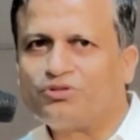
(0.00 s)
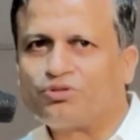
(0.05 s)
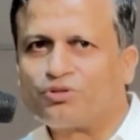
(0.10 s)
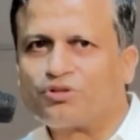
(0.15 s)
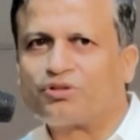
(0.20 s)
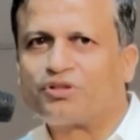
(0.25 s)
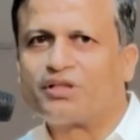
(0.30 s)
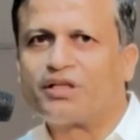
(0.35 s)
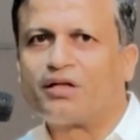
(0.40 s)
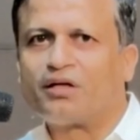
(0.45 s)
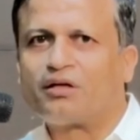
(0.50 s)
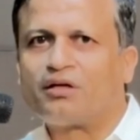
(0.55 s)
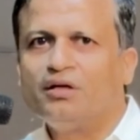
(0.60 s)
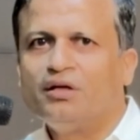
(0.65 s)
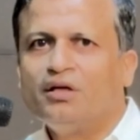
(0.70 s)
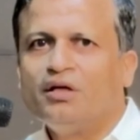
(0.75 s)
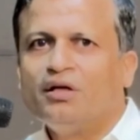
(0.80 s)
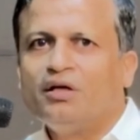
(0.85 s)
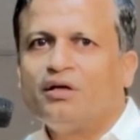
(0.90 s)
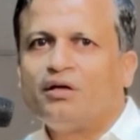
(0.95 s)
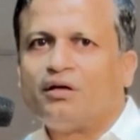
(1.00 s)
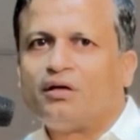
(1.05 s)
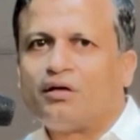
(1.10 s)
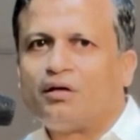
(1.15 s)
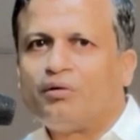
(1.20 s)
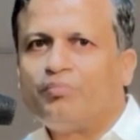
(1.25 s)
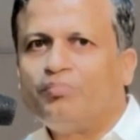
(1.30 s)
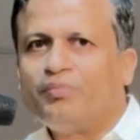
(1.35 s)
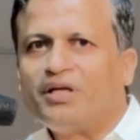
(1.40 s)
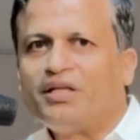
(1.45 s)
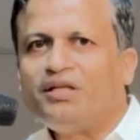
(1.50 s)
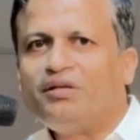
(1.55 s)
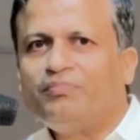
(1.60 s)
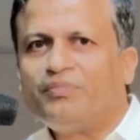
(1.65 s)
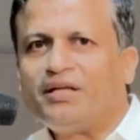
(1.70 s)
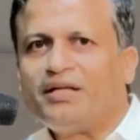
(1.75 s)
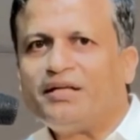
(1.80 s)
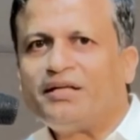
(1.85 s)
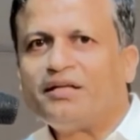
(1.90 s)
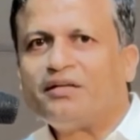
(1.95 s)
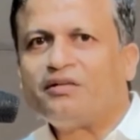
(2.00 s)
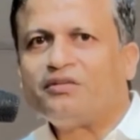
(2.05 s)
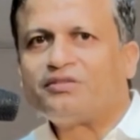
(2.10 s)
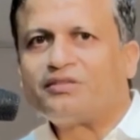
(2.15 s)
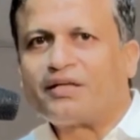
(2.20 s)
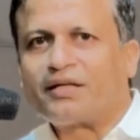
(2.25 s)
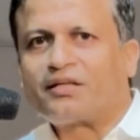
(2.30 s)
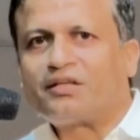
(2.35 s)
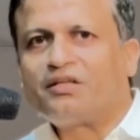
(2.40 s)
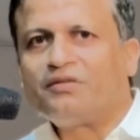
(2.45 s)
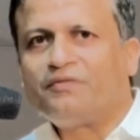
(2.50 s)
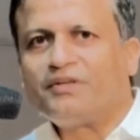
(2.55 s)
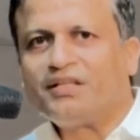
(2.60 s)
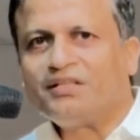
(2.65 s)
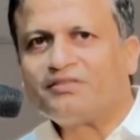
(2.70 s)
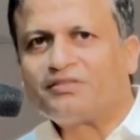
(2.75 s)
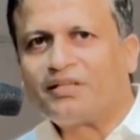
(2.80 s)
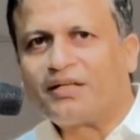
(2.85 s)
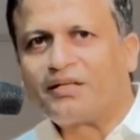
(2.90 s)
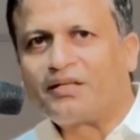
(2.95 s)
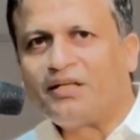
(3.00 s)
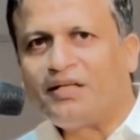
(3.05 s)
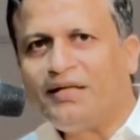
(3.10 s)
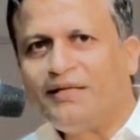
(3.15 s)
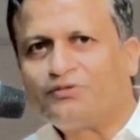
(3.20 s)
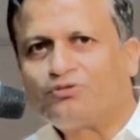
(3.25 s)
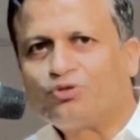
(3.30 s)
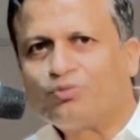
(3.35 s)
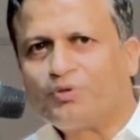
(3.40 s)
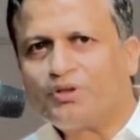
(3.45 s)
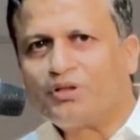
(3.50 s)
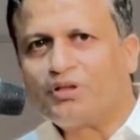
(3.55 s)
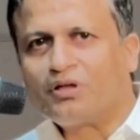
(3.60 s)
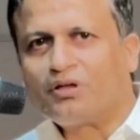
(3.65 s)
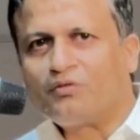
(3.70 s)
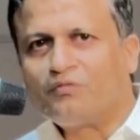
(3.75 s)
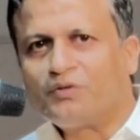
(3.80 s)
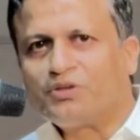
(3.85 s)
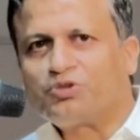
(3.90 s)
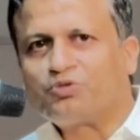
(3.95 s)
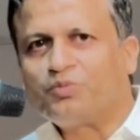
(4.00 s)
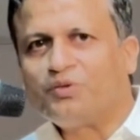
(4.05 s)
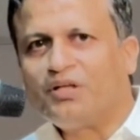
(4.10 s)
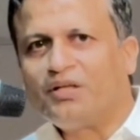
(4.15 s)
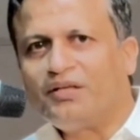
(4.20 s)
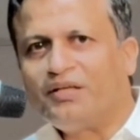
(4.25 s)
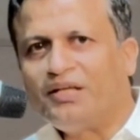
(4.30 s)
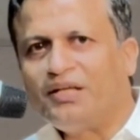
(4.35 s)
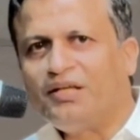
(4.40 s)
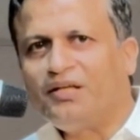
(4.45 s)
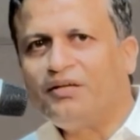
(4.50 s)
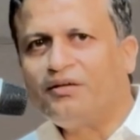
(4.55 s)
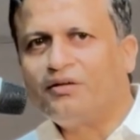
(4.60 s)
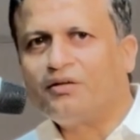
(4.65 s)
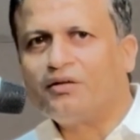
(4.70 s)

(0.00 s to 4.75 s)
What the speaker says: So there are many maintenance activities that needs to be done, which will need